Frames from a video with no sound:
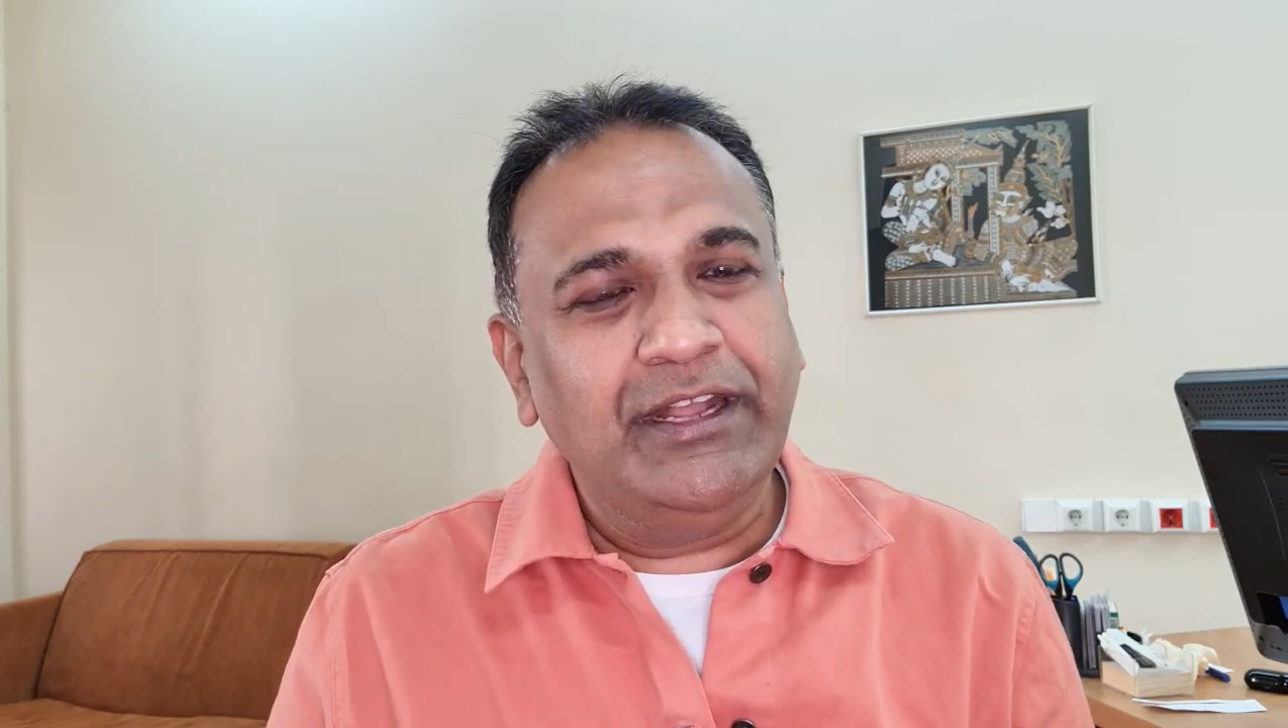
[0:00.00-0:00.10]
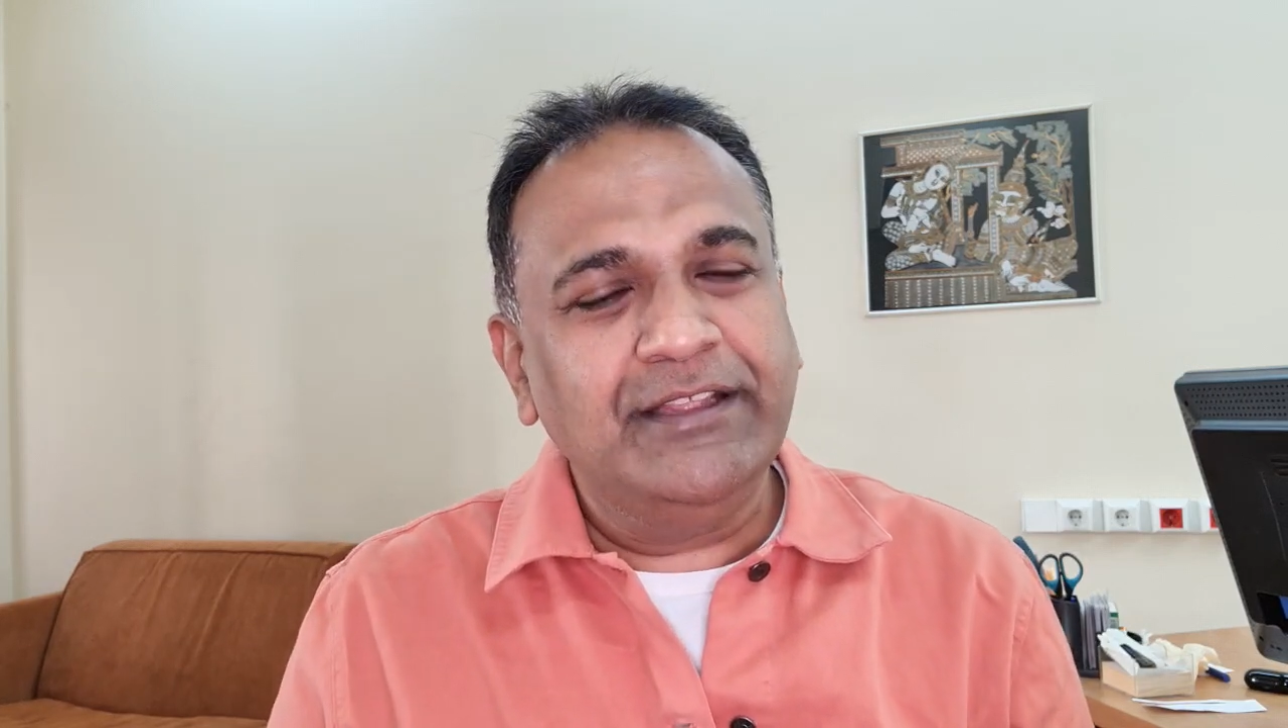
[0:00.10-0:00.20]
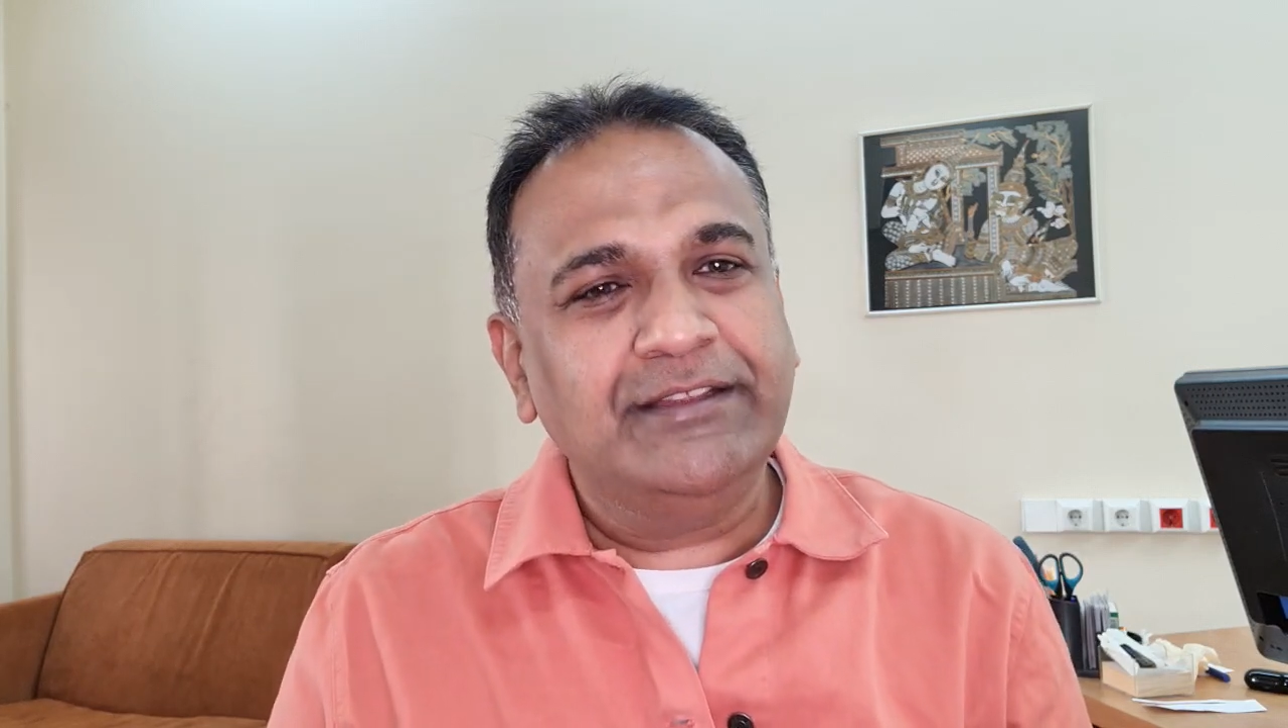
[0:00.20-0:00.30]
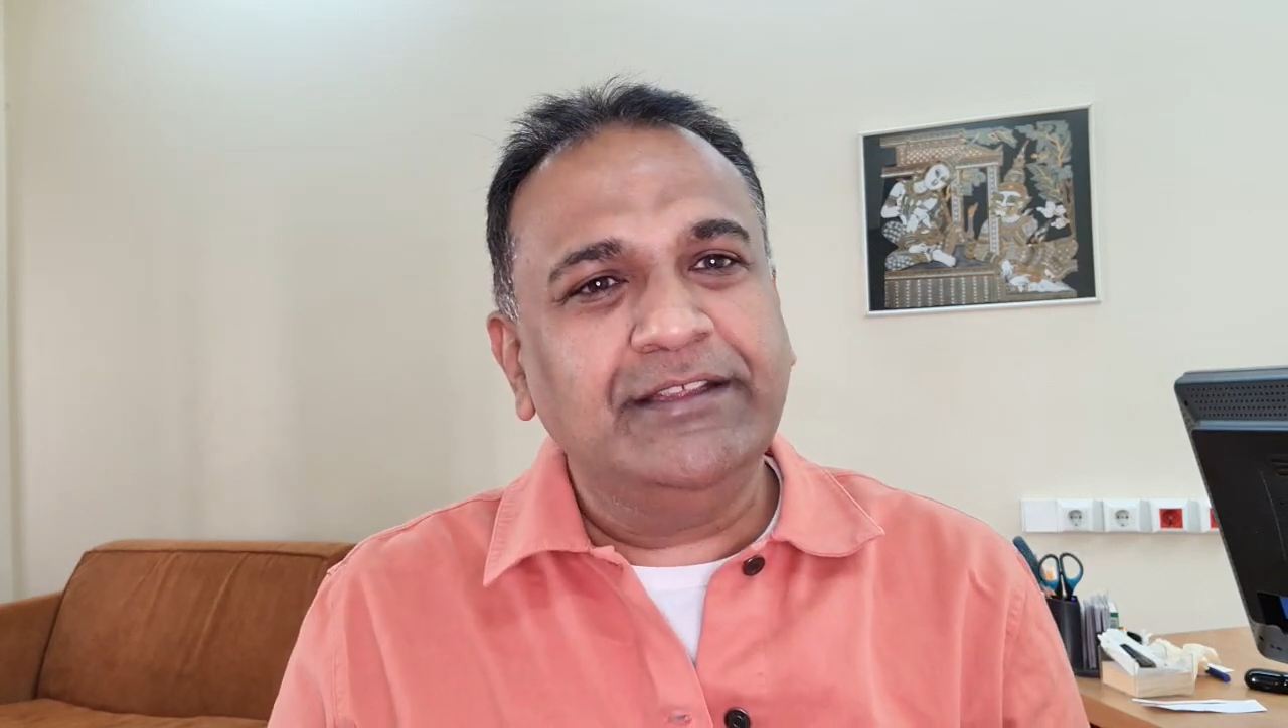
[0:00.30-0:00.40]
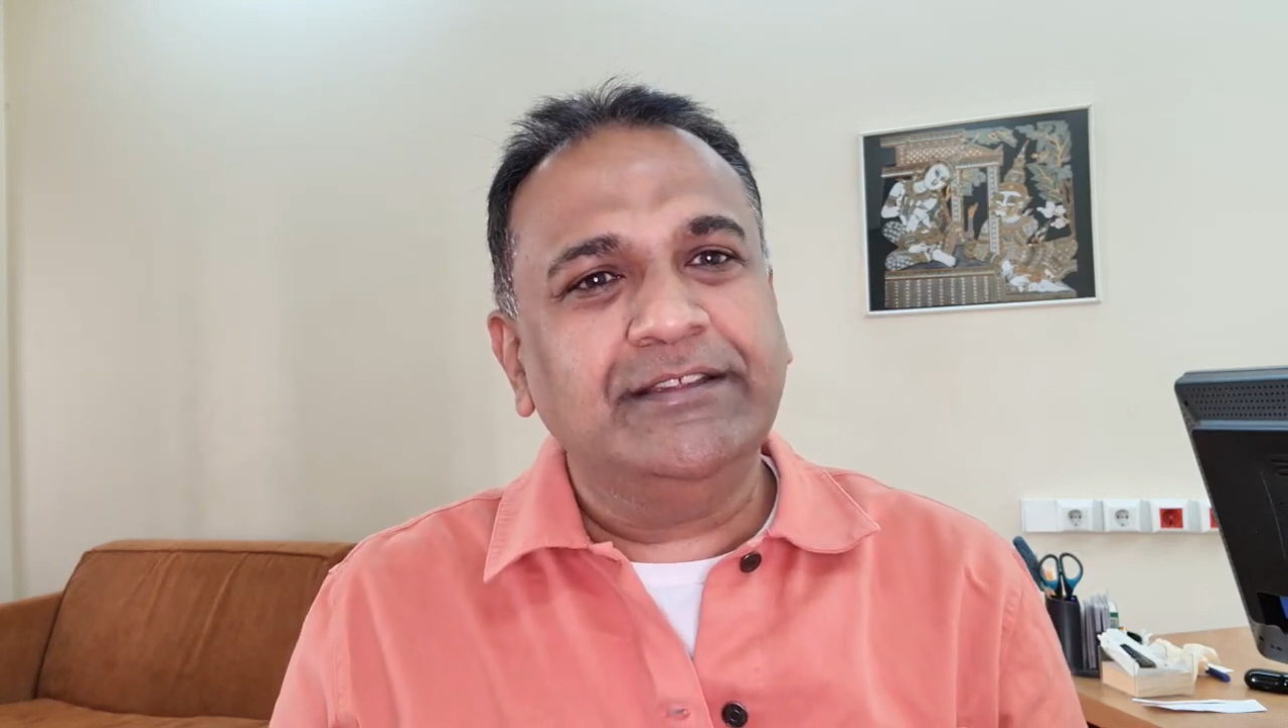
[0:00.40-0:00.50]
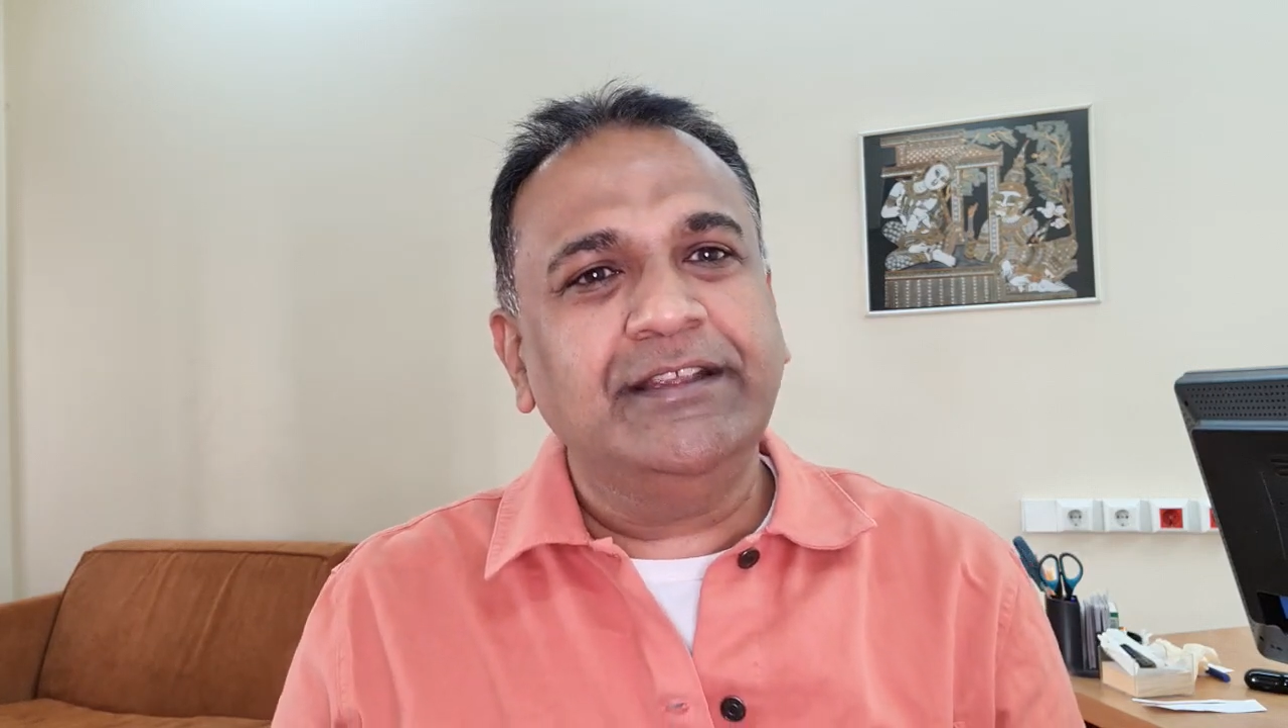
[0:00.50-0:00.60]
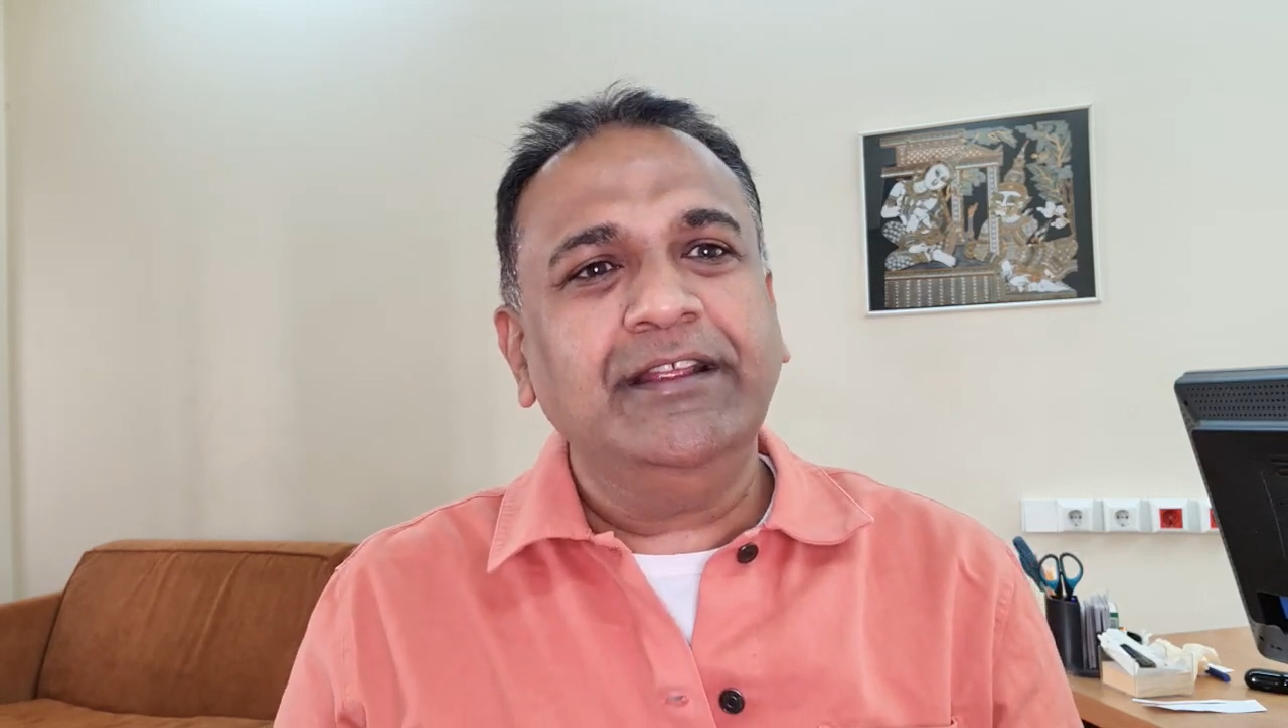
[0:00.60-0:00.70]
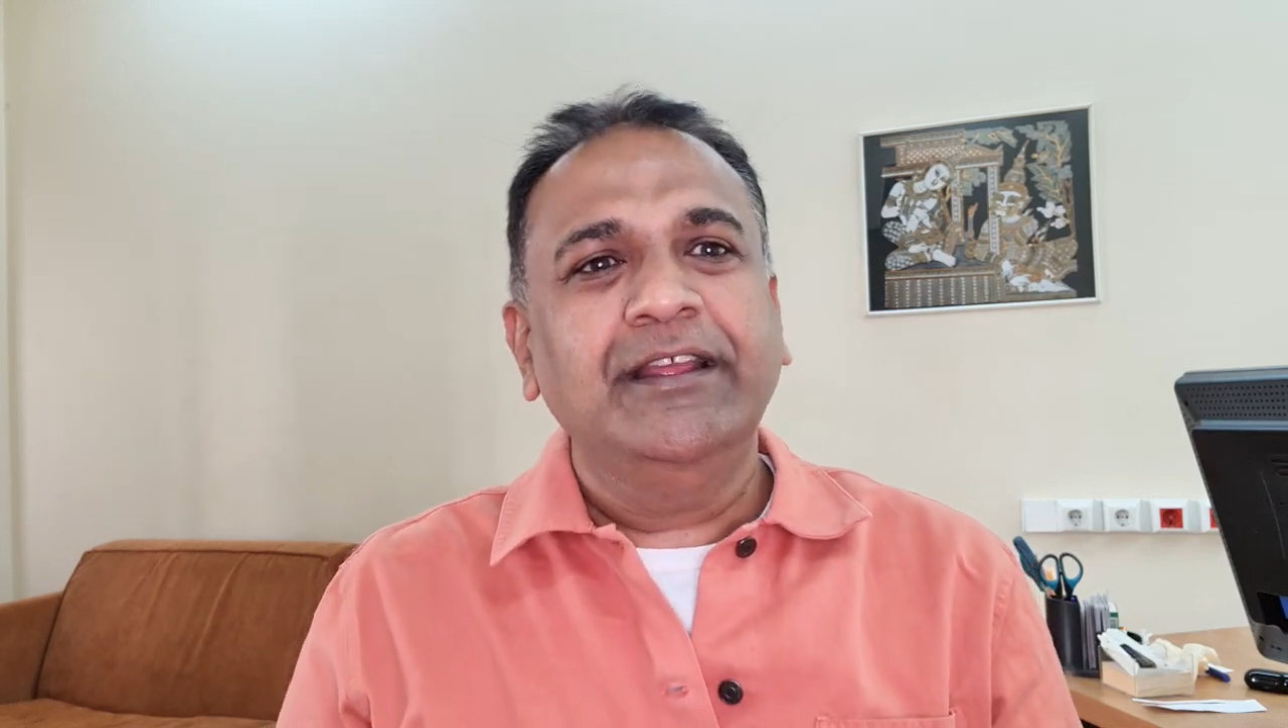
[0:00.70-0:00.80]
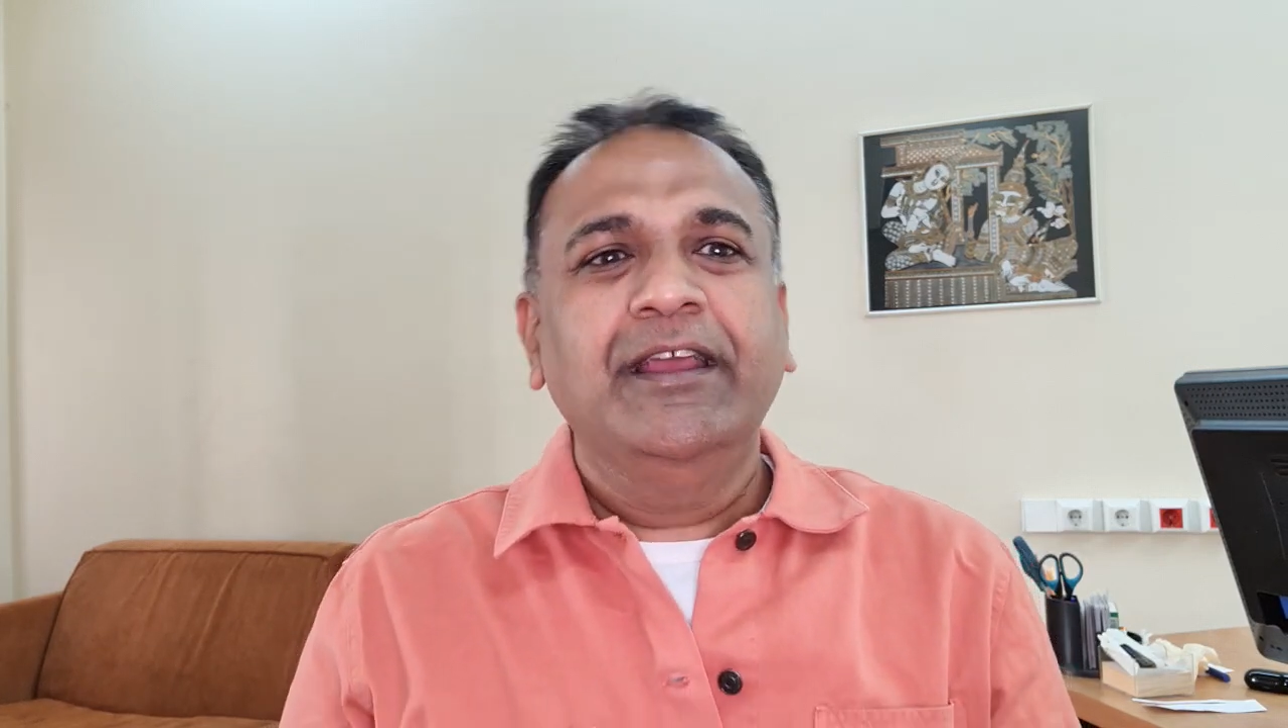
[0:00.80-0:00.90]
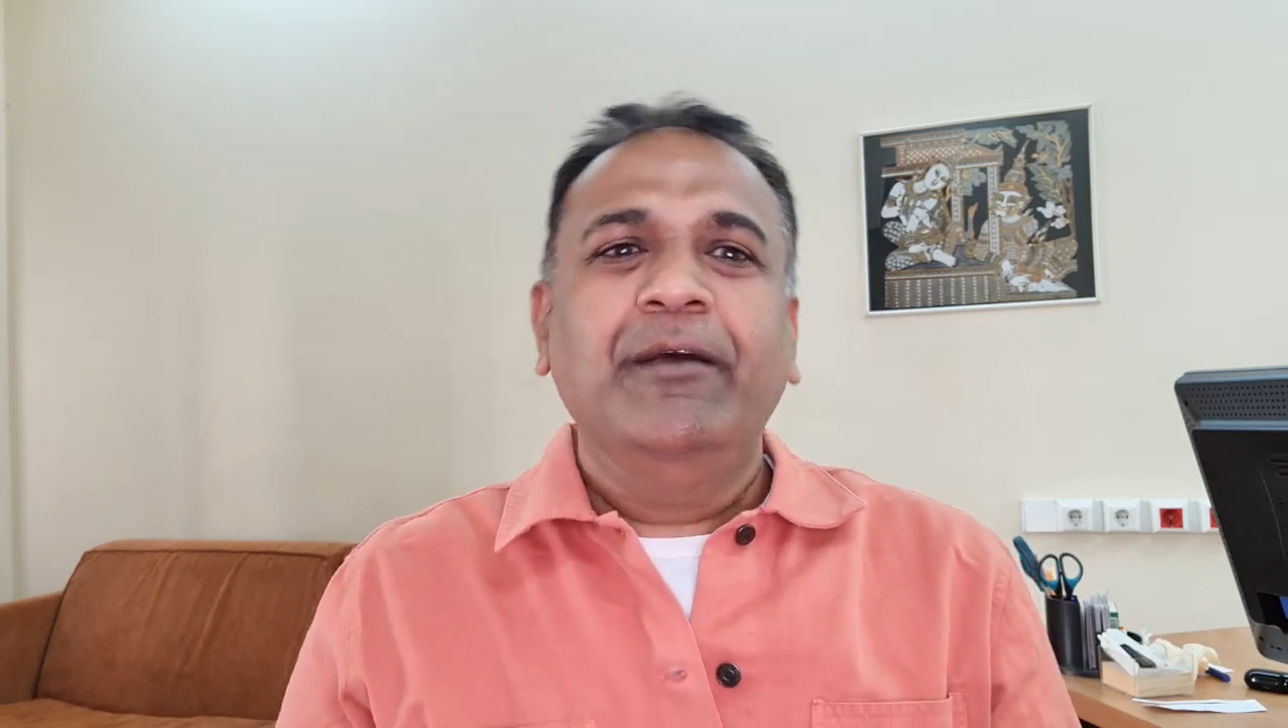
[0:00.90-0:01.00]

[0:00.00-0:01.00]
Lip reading: is this thing,